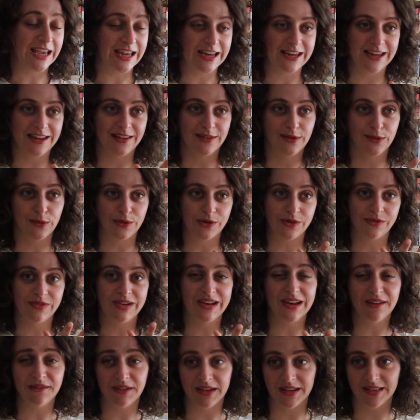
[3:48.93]
in this sort of
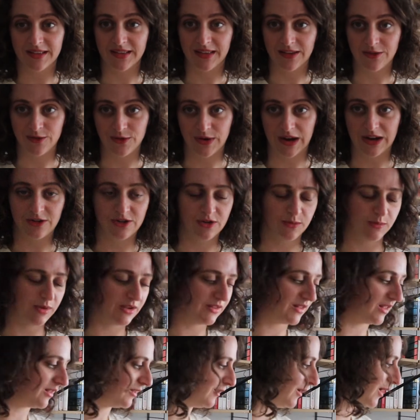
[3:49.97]
living situation,
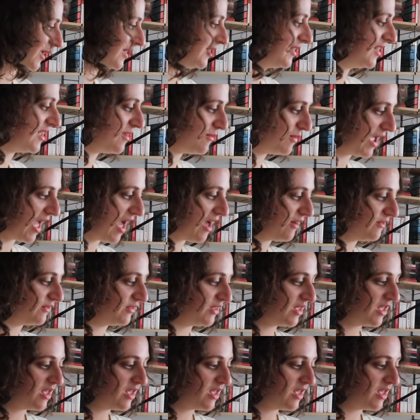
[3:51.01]
because as you can see we have